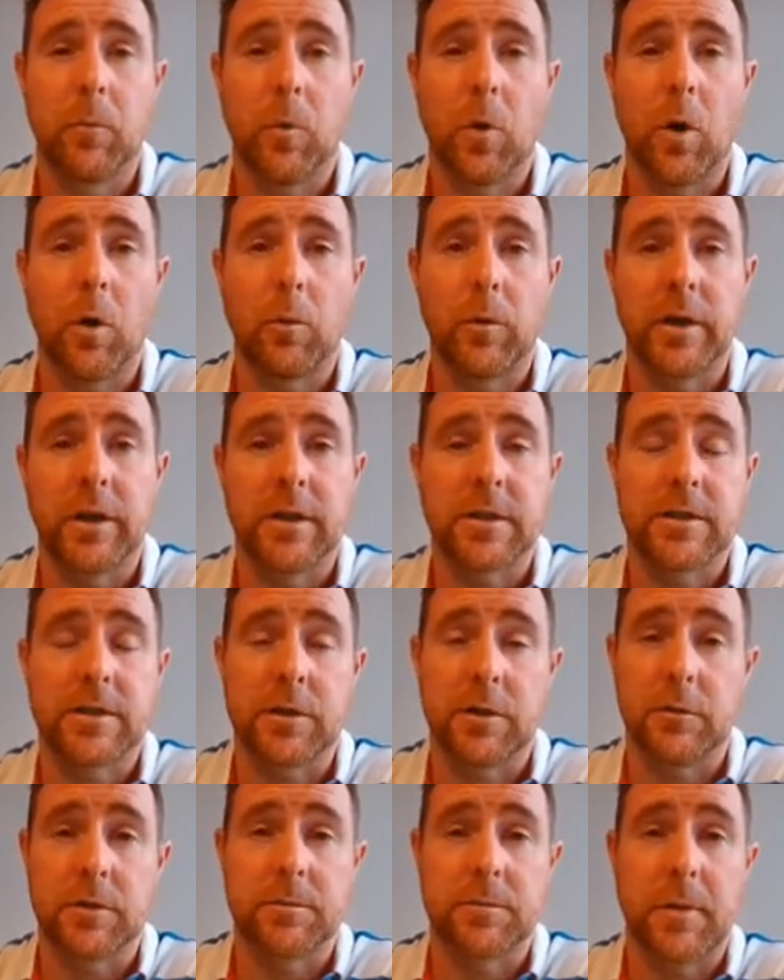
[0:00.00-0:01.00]
what we need to
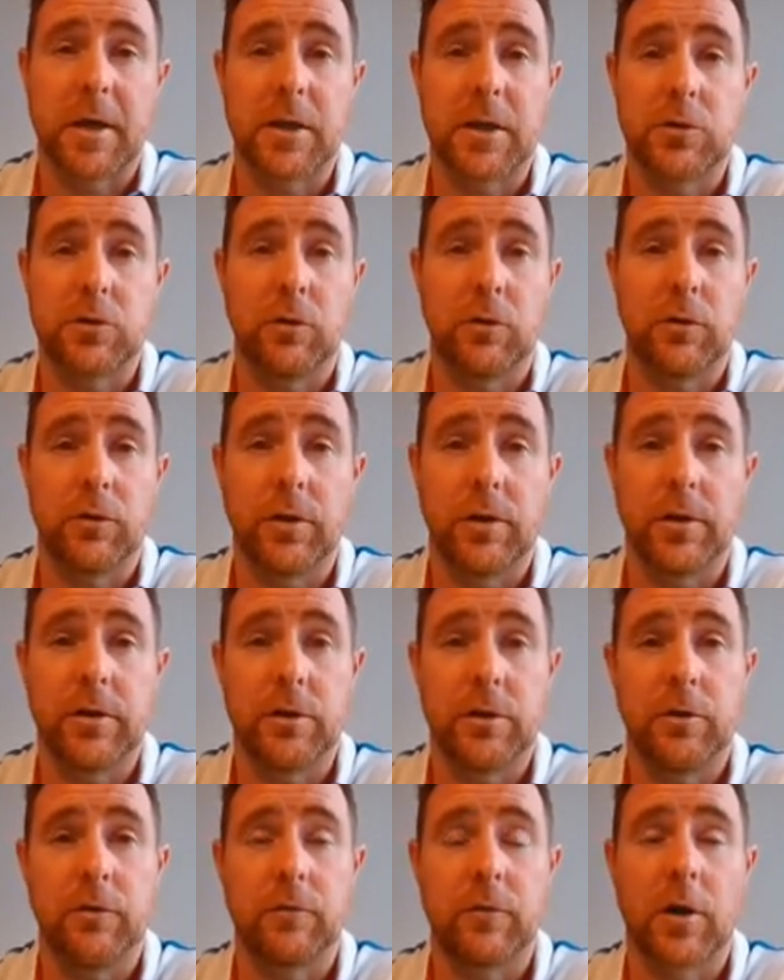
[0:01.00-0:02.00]
do is make sure that
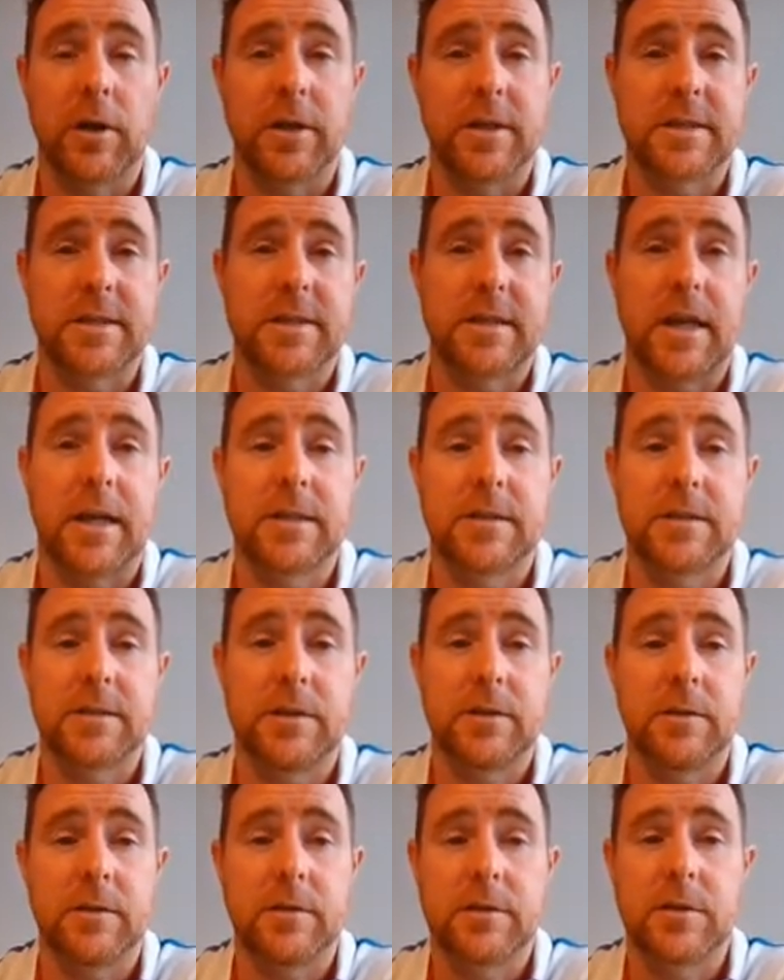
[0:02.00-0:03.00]
you've got it set
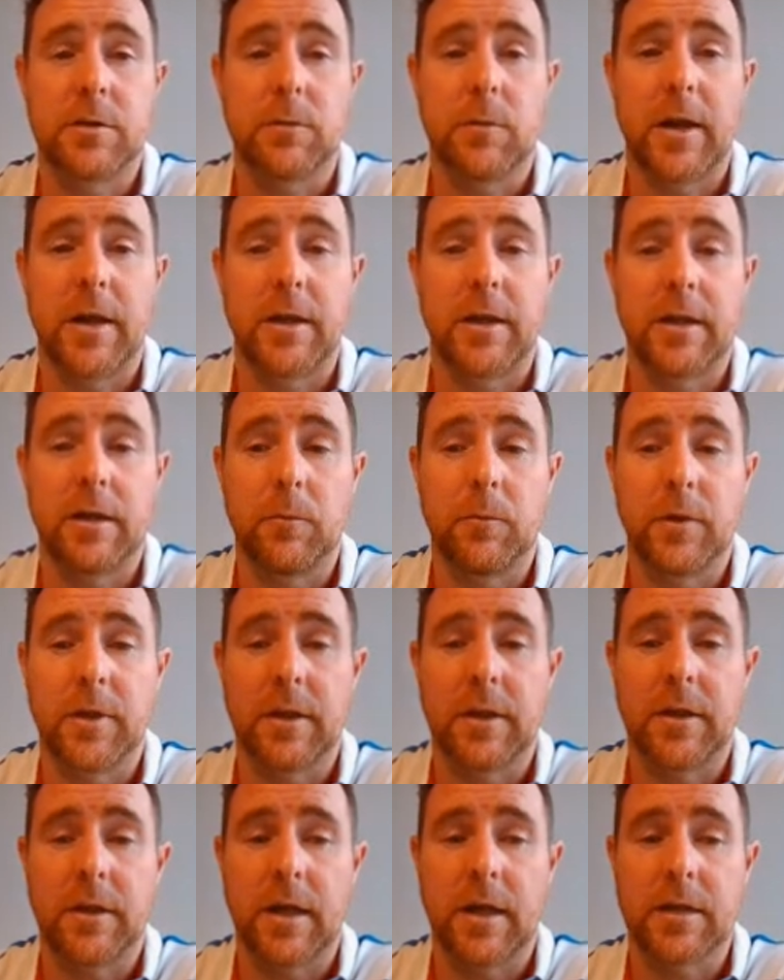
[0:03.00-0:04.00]
to anything
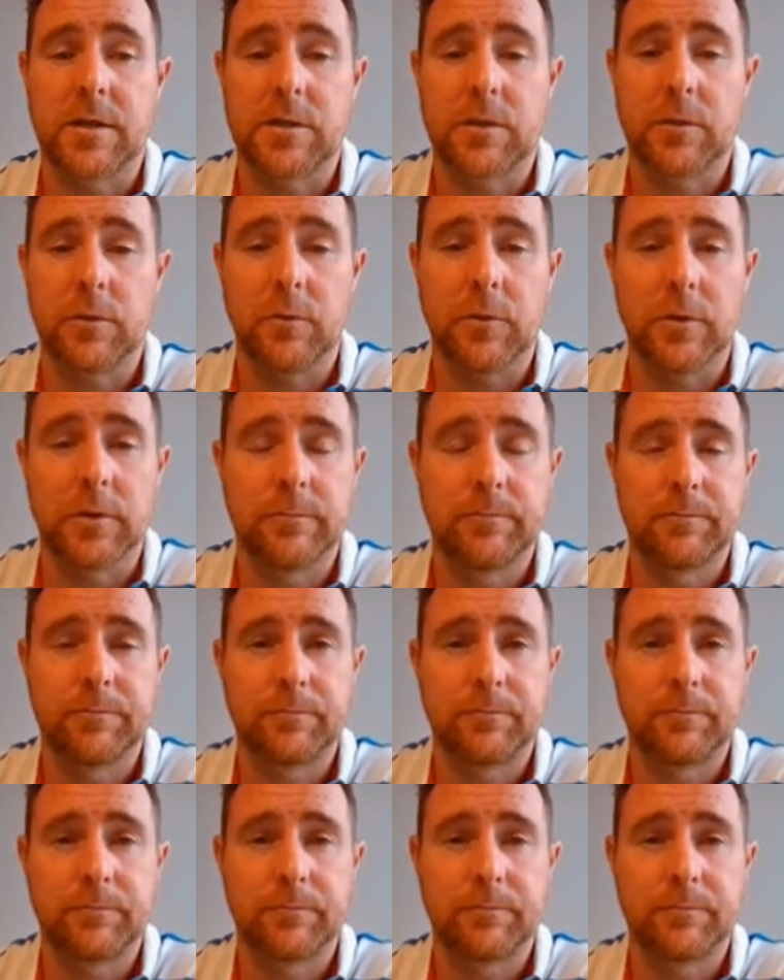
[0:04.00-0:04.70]
within their school.